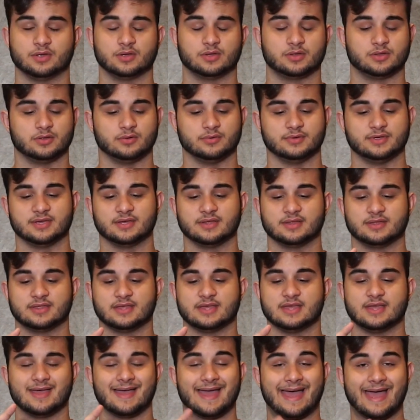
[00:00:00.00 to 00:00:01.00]
including
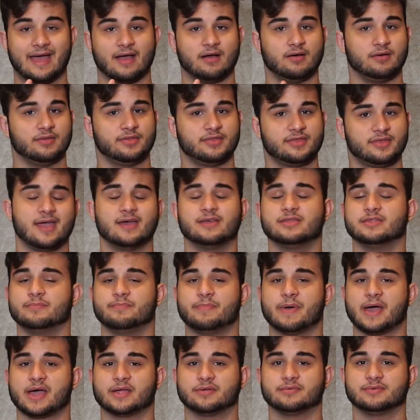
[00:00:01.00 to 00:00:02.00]
the health and the
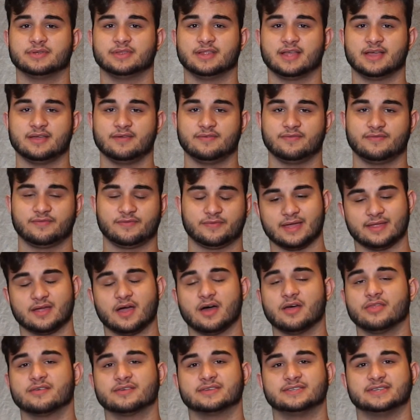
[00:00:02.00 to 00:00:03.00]
battery life, and
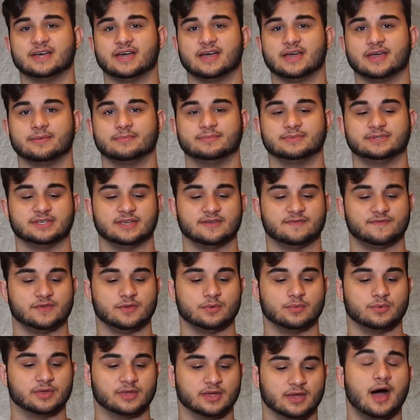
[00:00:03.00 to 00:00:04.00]
other times if
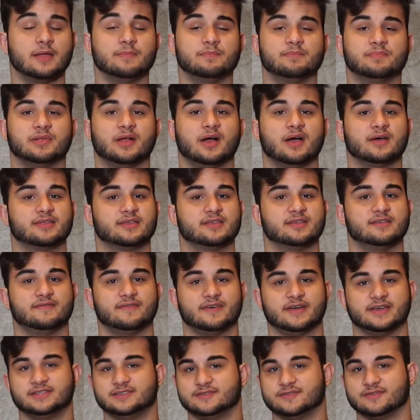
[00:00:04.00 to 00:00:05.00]
you would unplug the
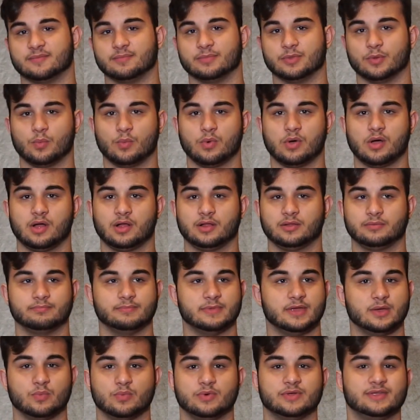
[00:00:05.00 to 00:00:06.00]
device from the wall,
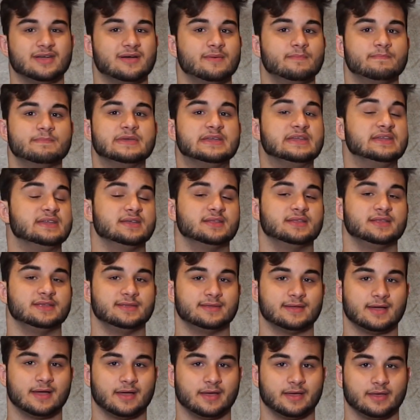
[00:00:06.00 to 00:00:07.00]
it would immediately
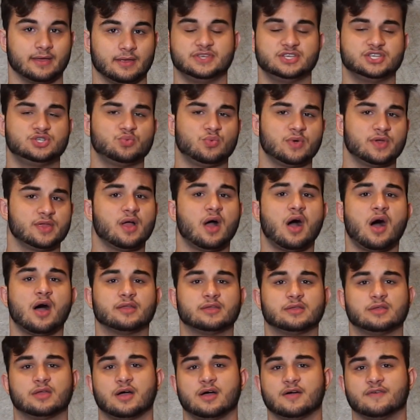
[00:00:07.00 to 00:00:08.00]
die. This went on
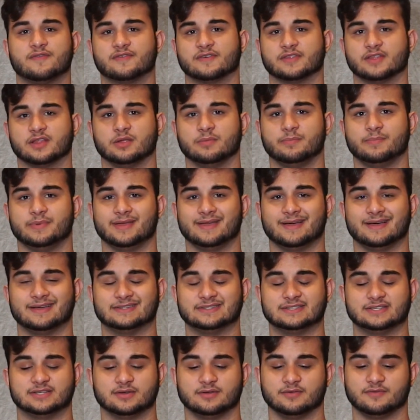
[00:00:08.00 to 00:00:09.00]
and off for a little bit
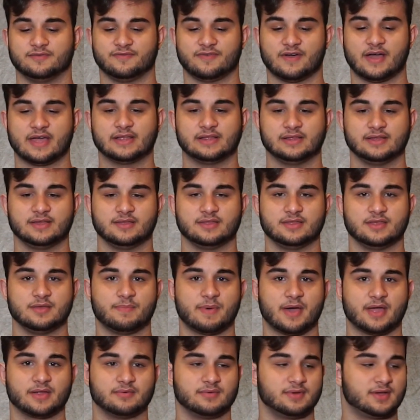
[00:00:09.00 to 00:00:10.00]
until finally the
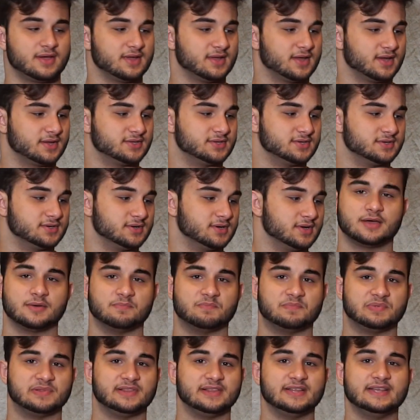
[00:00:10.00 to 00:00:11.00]
battery connector
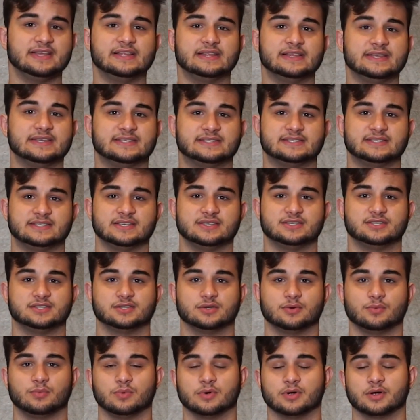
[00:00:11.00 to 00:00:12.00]
completely ceased
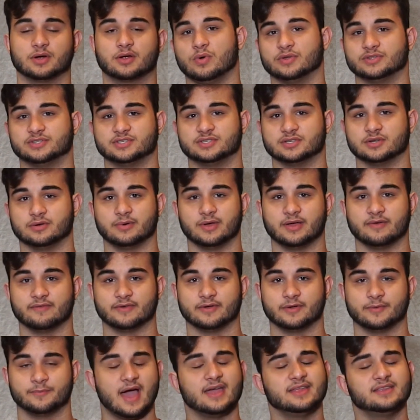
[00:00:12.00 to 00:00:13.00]
to work
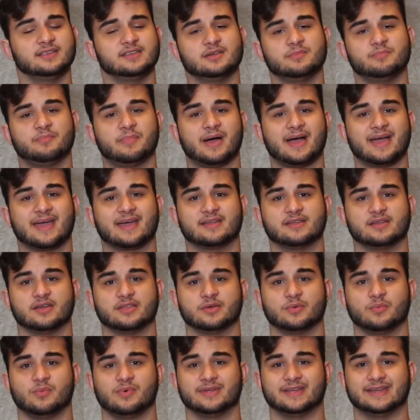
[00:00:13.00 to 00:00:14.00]
whatsoever. I ended up buying
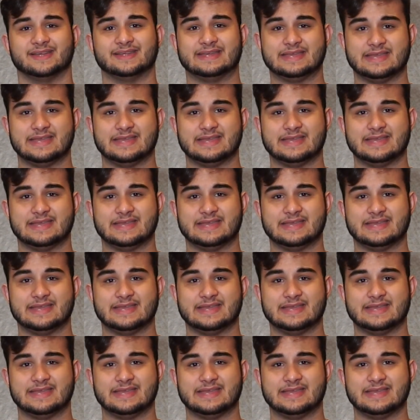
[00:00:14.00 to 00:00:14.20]
another one on